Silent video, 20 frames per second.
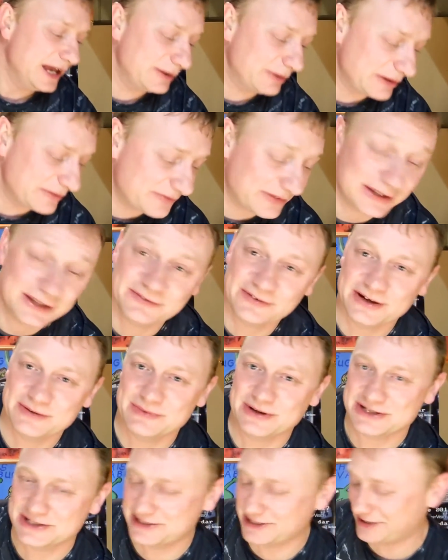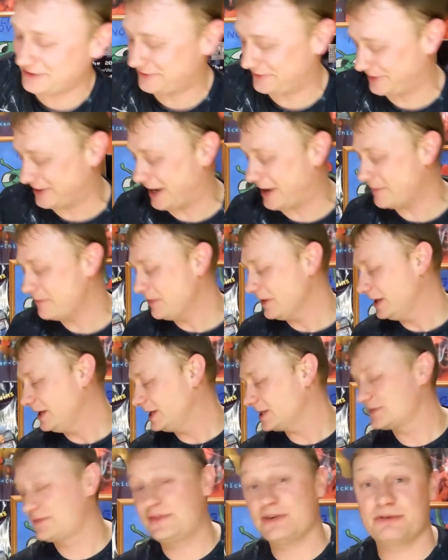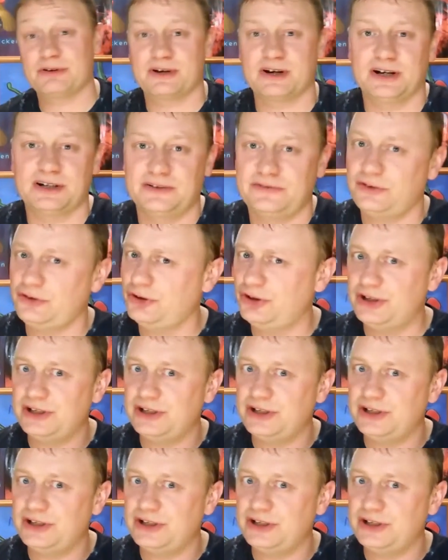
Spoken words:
Anyway, thank you very much, Dave, for that. It's very kind of you.